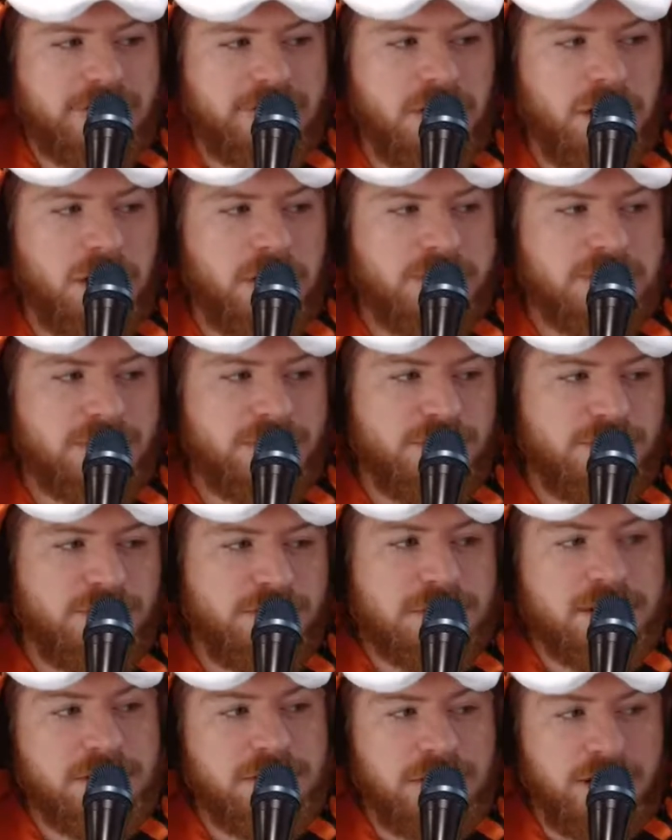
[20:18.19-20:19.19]
involve some
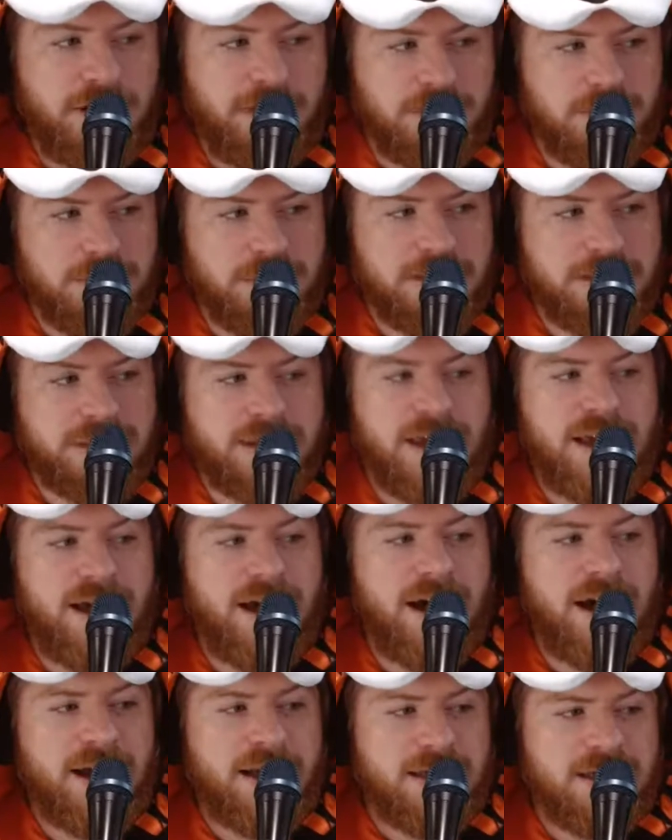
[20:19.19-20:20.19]
physical elements,
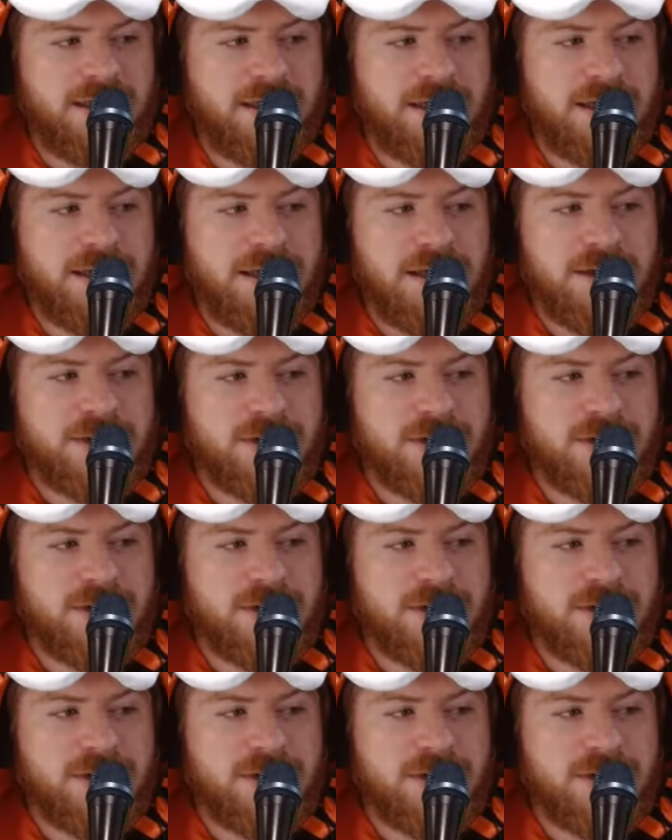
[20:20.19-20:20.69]
i.e.